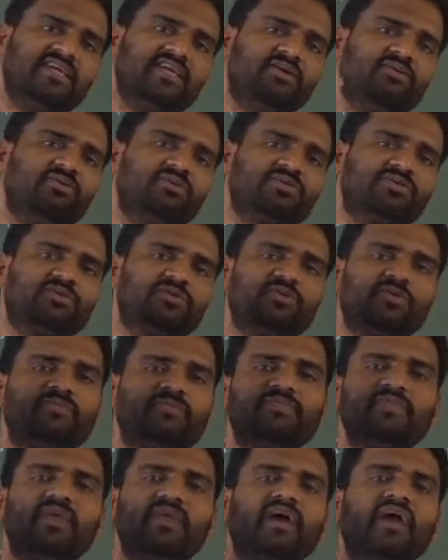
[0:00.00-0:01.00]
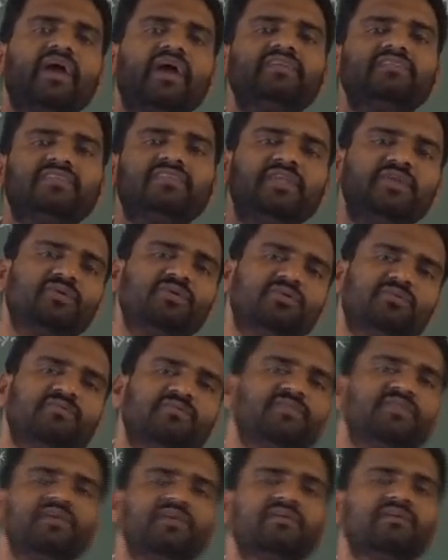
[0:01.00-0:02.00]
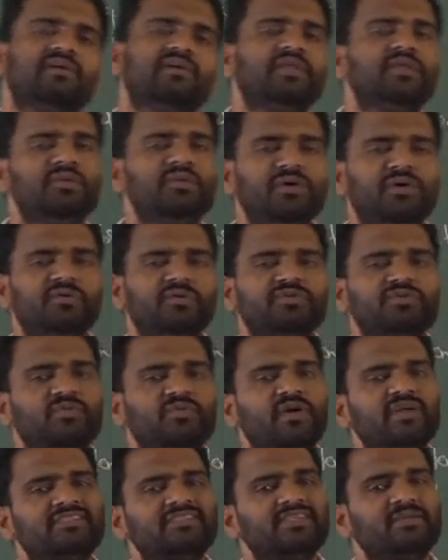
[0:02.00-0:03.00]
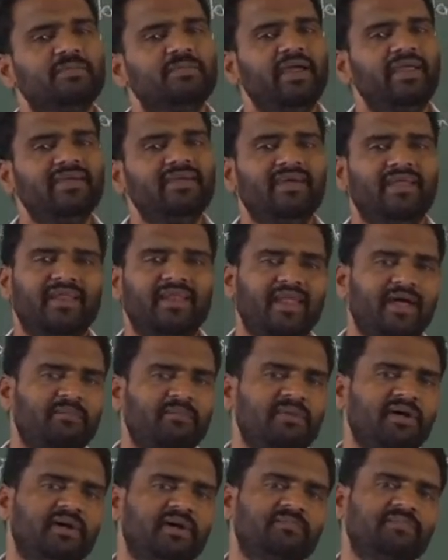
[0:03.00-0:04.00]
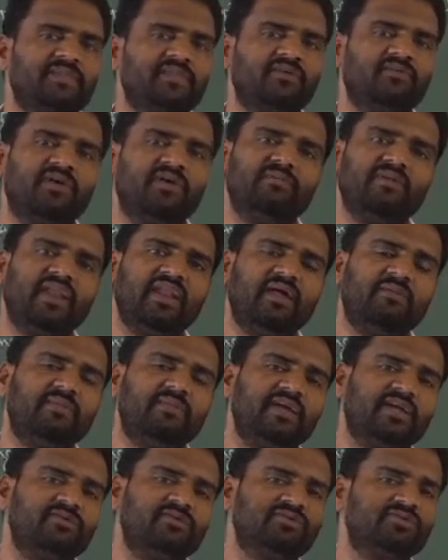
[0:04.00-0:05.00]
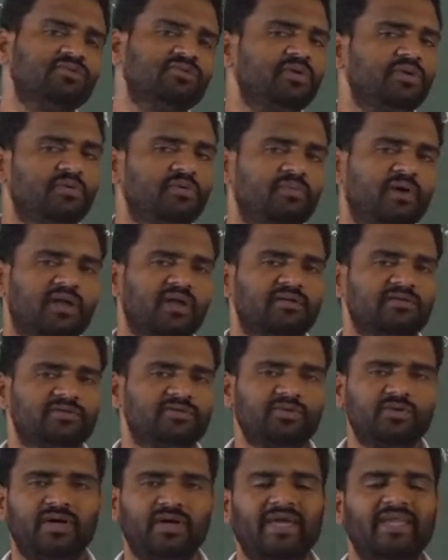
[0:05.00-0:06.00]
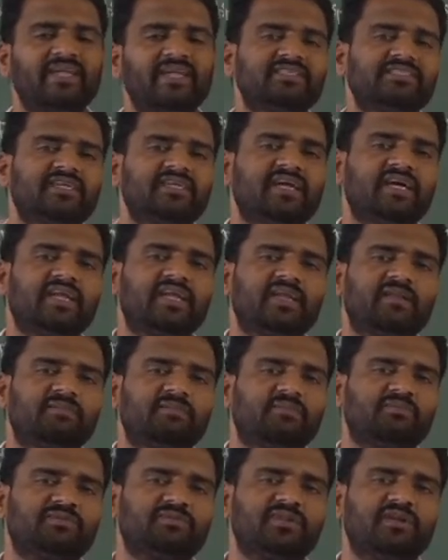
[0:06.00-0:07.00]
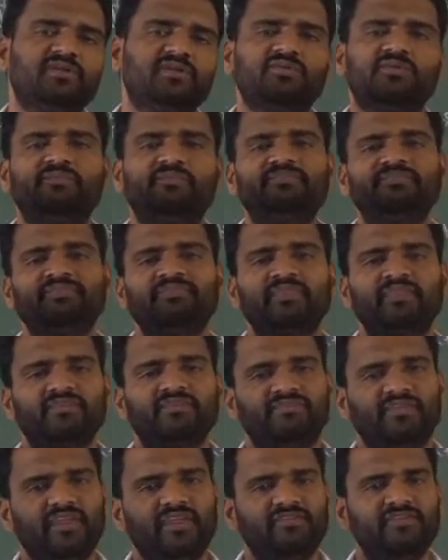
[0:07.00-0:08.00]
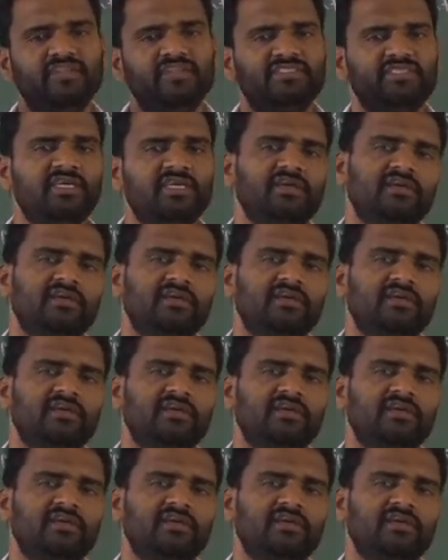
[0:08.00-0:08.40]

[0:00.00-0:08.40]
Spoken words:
equals to h nu. Nu equals to what? C by lambda. 1 by lambda equals to nu bar. So energy directly proportional to frequency